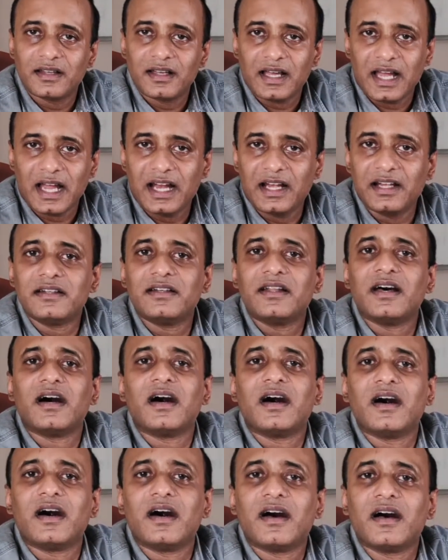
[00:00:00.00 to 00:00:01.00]
and
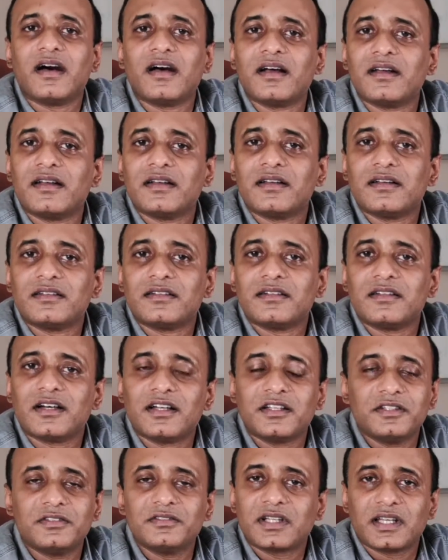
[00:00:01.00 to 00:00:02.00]
I
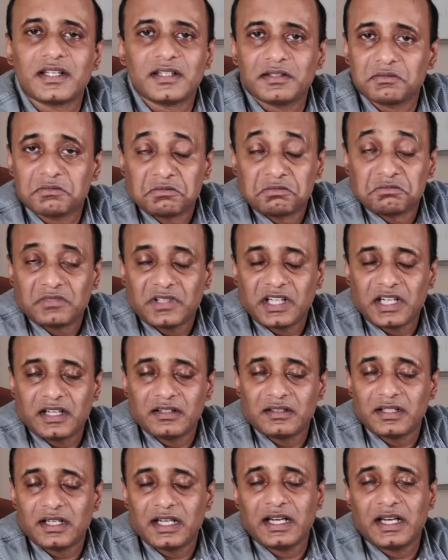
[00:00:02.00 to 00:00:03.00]

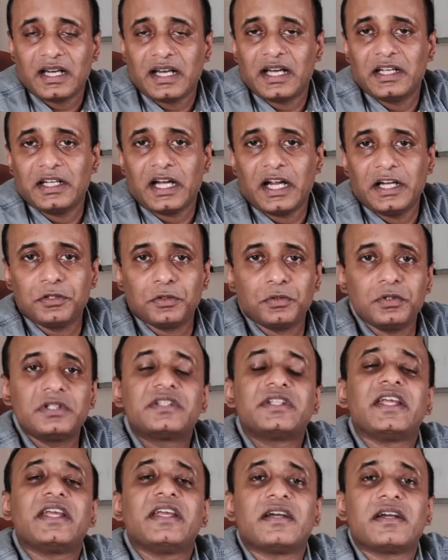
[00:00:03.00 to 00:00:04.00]
don't
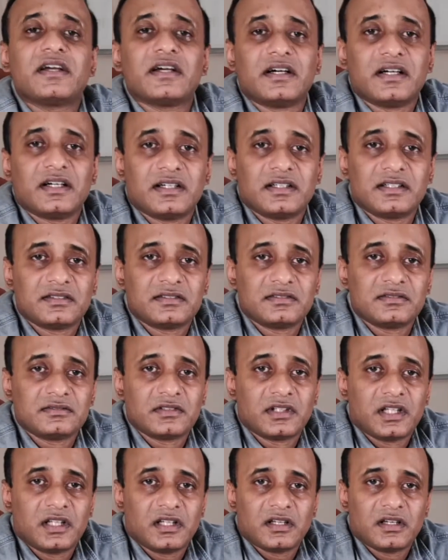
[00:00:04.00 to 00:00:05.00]
think
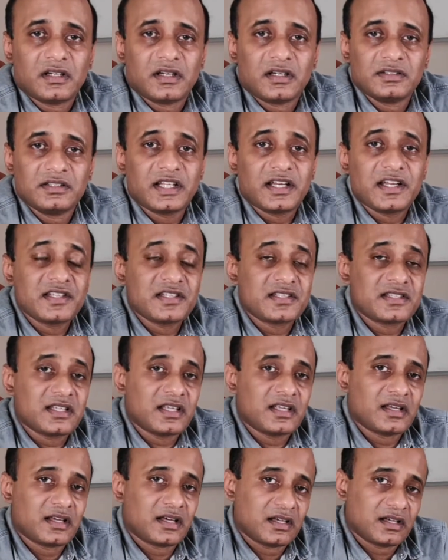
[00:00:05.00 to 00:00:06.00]
there is
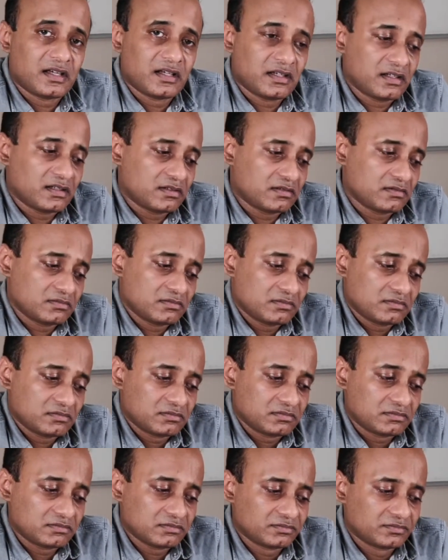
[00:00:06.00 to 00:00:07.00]

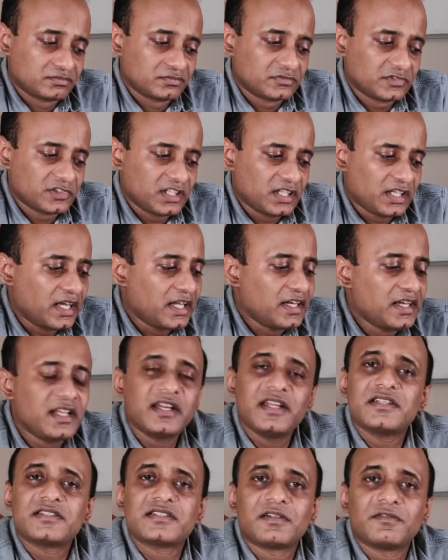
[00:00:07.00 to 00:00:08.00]
any
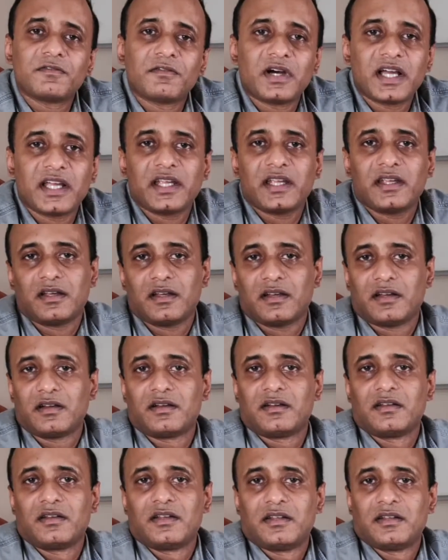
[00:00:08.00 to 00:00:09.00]
reason why
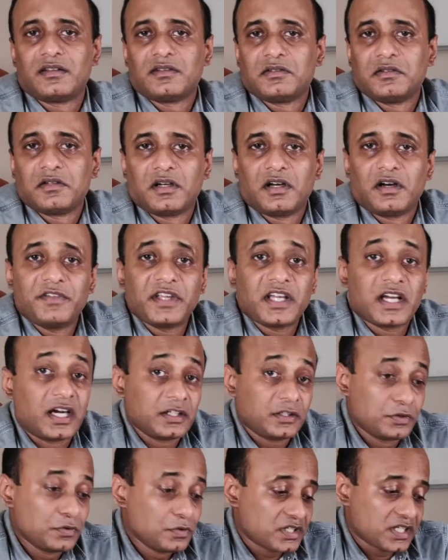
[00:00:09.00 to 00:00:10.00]
we can't
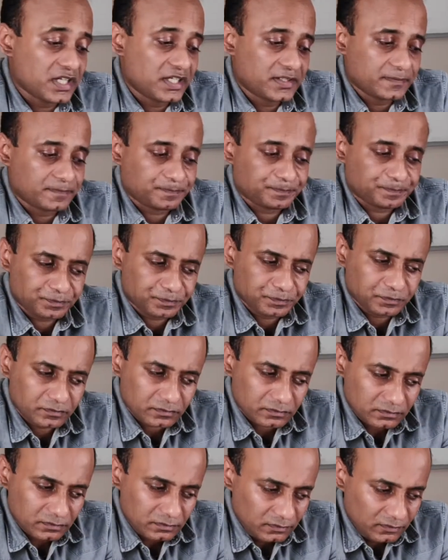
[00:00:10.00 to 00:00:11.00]
use it.
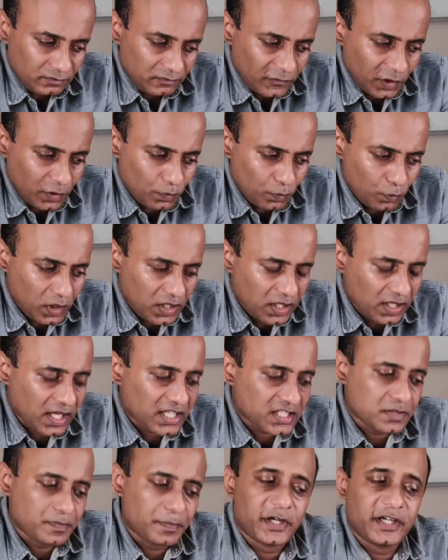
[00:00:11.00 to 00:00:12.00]
One
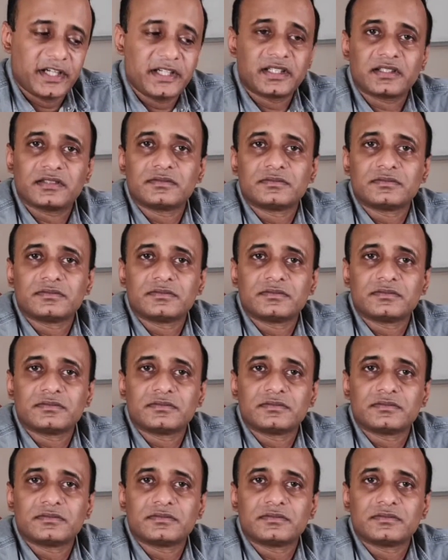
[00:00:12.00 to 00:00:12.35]
last point,